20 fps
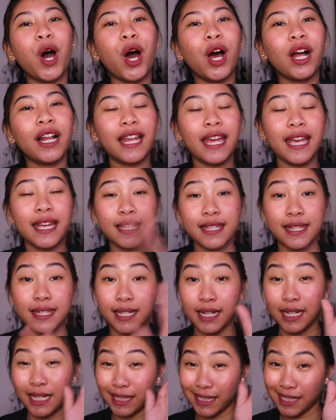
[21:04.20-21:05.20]
all and
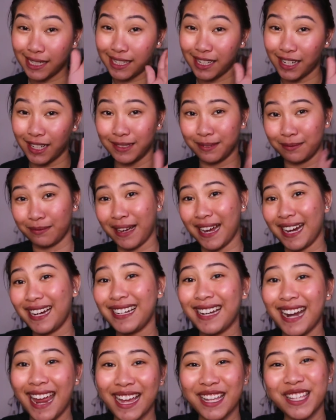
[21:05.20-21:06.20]
see you on my
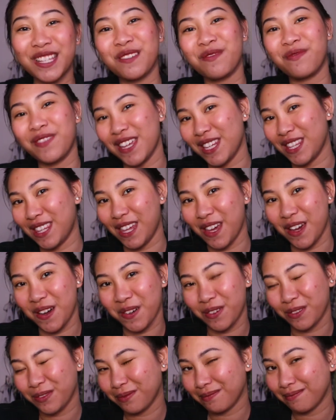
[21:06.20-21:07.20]
next
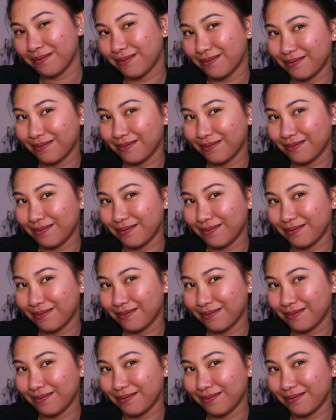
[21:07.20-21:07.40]
video.